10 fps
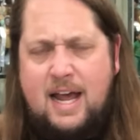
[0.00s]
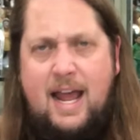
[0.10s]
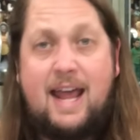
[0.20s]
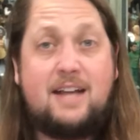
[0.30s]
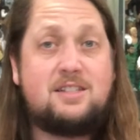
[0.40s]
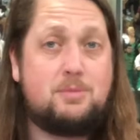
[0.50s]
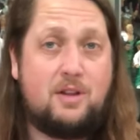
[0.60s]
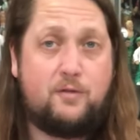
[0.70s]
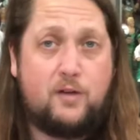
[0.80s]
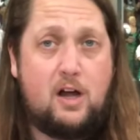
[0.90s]
and some of the
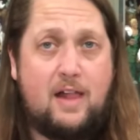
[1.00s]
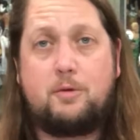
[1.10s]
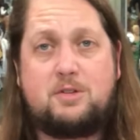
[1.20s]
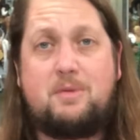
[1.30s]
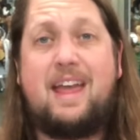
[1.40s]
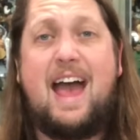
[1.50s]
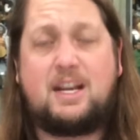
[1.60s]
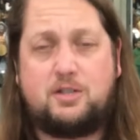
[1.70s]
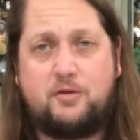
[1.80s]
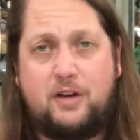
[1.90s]
fallout from some of the
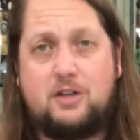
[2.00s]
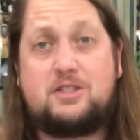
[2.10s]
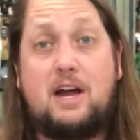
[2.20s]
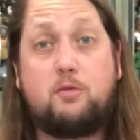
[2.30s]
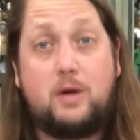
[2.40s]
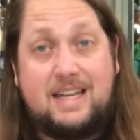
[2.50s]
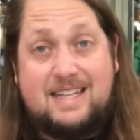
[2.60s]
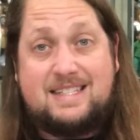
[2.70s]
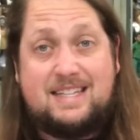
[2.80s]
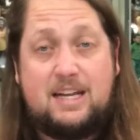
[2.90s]
action figure stuff we
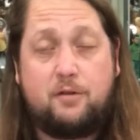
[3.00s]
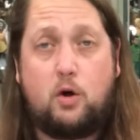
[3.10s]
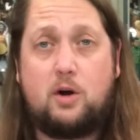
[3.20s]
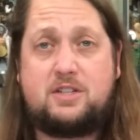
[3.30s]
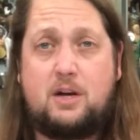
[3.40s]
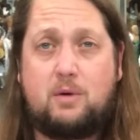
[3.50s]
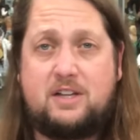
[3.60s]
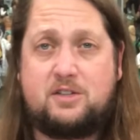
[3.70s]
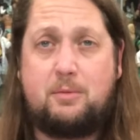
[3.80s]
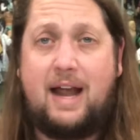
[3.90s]
did see, of course, at
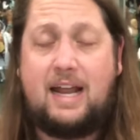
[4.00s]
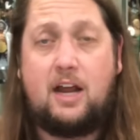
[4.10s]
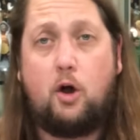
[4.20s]
WrestleMania.